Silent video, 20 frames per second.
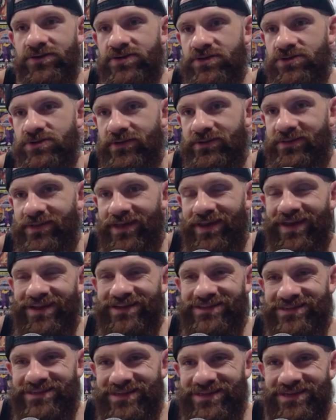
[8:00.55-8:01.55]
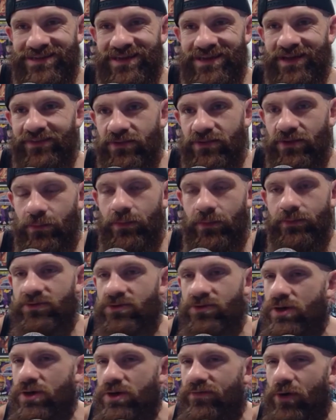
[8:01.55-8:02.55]
you like the NXT and the W.
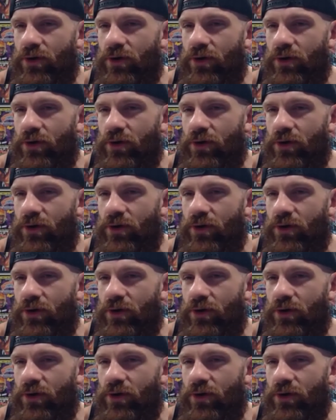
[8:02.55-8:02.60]
Did you ever